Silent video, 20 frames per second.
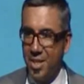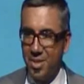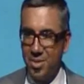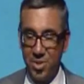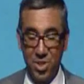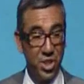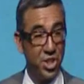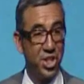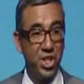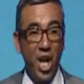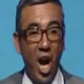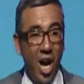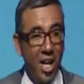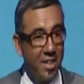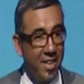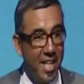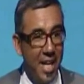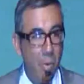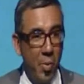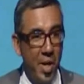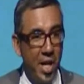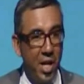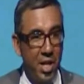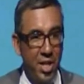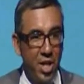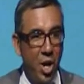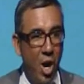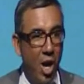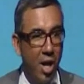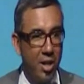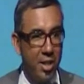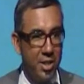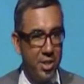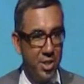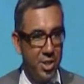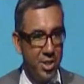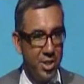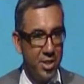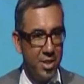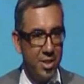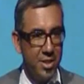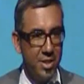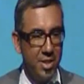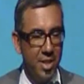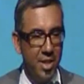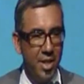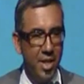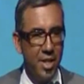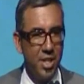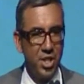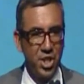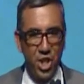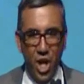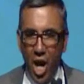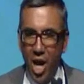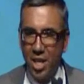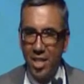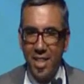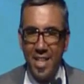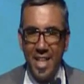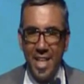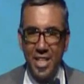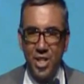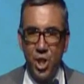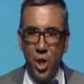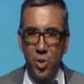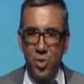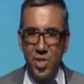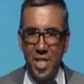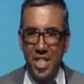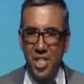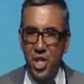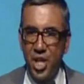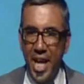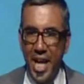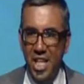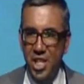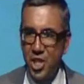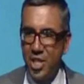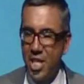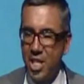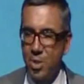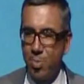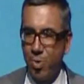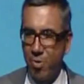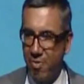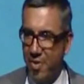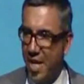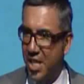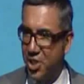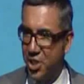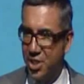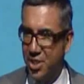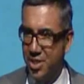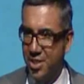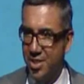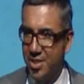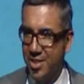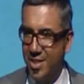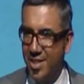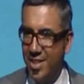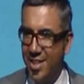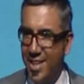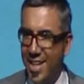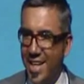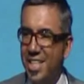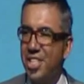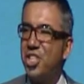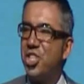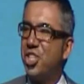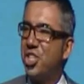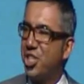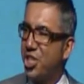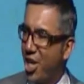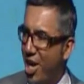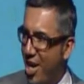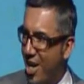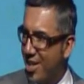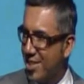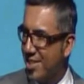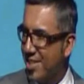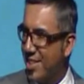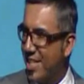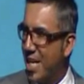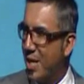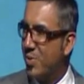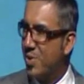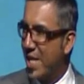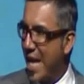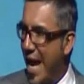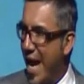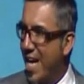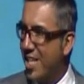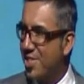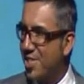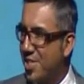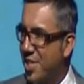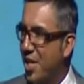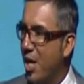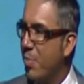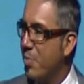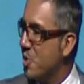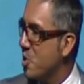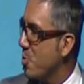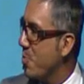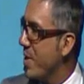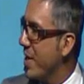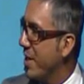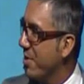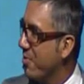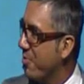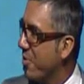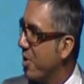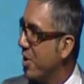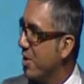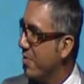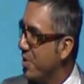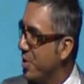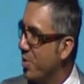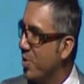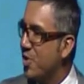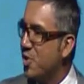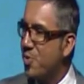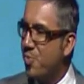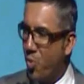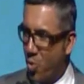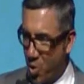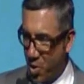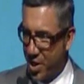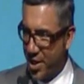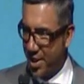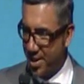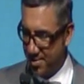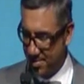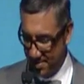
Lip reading: Shocked that I went on to college, shocked that I chose education as a profession, and shocked that I was asked to come and speak in front of you this morning.